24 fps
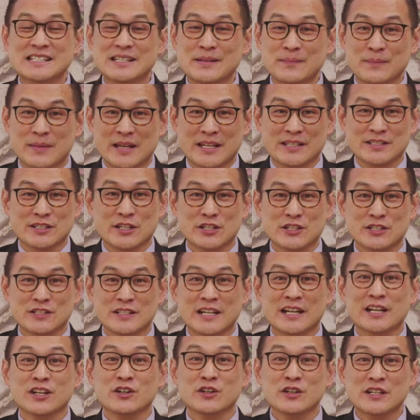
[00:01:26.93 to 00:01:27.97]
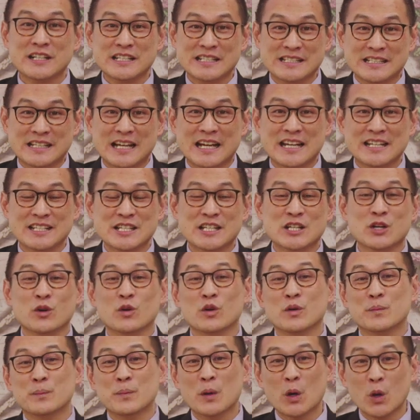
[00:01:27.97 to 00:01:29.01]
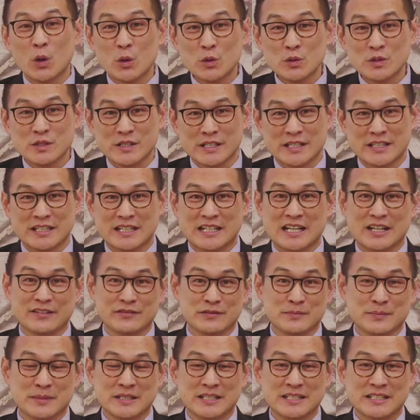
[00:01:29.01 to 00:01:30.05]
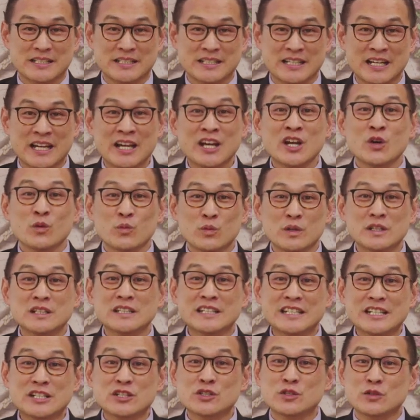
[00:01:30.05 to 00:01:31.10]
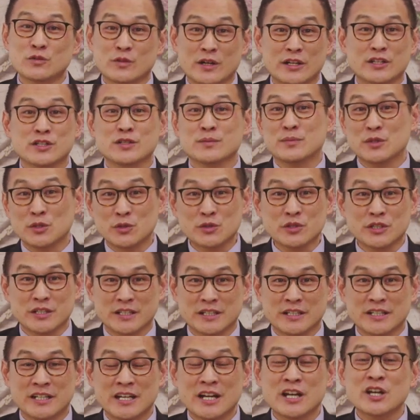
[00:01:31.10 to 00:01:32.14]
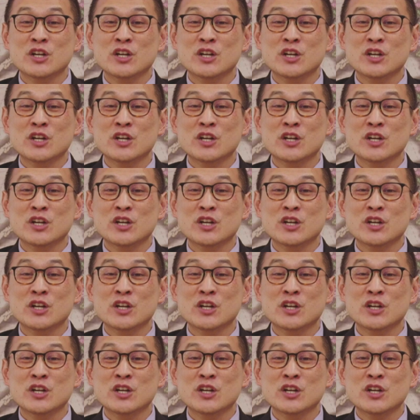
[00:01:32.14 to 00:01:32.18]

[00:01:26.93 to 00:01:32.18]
the message that criticizing or opposing the government will lead to retribution,